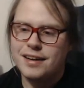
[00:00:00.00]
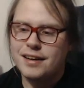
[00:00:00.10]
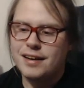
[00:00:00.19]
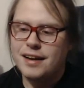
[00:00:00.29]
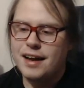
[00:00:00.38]

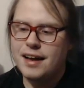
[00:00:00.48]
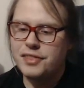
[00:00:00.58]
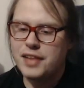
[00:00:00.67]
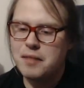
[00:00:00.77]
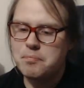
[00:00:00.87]
And
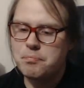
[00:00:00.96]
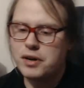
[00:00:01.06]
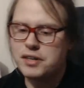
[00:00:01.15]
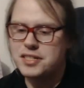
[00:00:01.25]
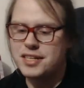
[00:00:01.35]
that brings
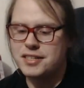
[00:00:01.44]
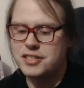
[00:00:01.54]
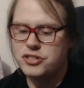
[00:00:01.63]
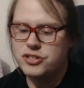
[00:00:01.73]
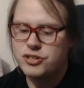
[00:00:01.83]
us
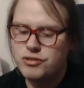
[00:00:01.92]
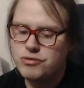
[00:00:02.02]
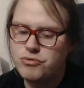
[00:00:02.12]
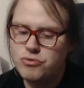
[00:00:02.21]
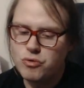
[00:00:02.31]

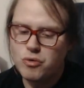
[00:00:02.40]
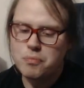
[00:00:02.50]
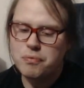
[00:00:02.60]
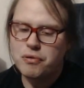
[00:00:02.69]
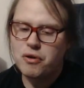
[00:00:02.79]
to
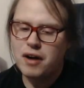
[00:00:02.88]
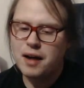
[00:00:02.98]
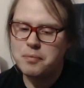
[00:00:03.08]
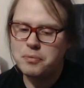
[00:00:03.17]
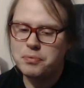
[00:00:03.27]

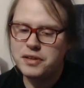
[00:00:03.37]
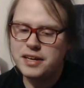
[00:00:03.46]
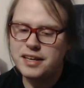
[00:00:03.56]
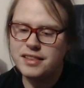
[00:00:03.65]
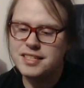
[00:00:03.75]
probably
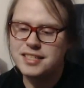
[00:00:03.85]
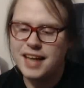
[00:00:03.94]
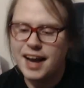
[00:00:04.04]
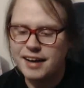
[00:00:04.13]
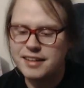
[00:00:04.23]
the
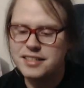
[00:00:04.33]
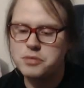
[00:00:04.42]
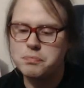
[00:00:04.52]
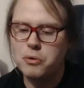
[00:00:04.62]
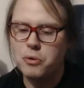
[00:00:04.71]
saddest
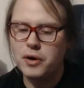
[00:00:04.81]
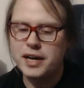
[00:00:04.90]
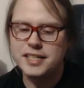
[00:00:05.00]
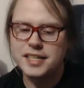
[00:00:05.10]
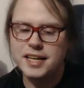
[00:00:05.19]
point
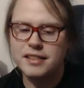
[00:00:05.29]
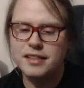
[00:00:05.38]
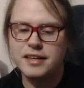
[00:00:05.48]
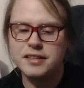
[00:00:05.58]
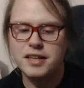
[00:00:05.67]
in the
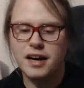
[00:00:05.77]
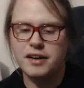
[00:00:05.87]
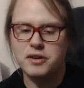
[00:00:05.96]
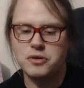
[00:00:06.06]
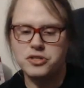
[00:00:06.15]
entire
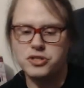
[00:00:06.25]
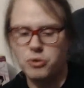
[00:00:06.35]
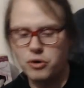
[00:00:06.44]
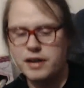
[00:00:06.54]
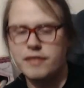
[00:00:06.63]

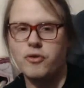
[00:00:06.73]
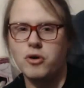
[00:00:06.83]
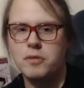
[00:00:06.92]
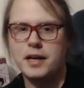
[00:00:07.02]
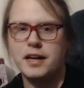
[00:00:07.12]
story for
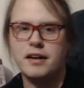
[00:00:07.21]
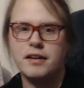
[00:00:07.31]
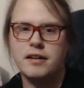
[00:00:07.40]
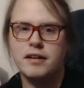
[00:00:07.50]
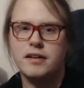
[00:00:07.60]
me.
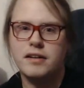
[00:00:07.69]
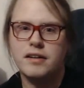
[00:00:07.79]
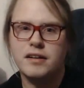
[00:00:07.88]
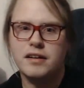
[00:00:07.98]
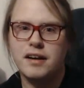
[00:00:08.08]

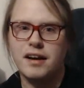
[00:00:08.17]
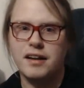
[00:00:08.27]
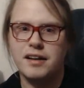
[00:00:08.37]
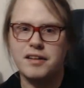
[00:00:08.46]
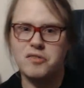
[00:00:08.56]
And it
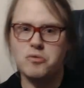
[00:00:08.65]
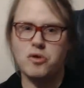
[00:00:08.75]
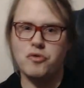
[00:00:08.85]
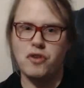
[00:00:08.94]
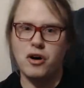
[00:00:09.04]

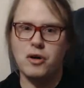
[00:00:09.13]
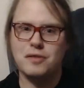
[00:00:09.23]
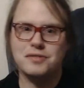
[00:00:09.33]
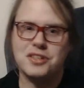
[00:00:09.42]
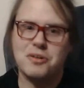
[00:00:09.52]
revolves
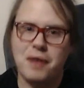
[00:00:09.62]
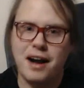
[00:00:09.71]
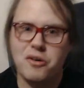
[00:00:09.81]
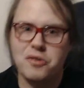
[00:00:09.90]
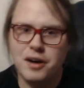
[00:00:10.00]

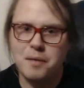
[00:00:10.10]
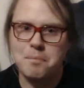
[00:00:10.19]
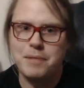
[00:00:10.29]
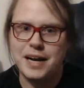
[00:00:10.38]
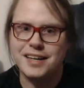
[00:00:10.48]
around a
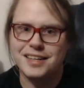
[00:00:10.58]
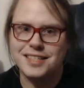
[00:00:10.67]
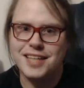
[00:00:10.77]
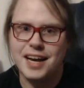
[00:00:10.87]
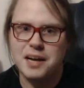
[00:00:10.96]
beta
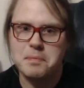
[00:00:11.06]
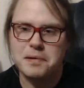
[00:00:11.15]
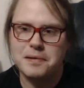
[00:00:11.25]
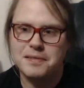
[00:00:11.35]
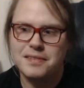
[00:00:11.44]
tape.
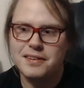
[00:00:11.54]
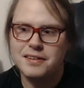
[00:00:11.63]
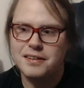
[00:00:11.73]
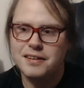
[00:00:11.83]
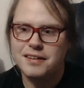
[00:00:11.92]

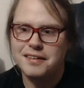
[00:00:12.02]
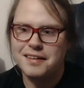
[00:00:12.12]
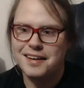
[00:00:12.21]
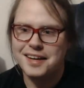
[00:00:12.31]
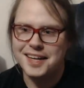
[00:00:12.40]

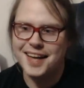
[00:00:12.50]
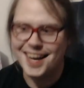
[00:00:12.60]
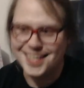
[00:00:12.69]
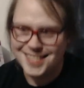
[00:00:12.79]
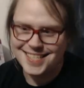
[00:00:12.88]

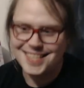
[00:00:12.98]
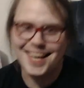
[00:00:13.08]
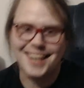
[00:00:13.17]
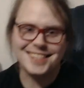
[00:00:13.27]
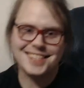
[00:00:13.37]
Yes,
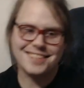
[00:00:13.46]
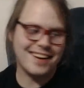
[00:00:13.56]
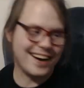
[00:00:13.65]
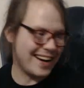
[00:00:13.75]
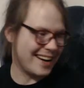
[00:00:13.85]
that's right.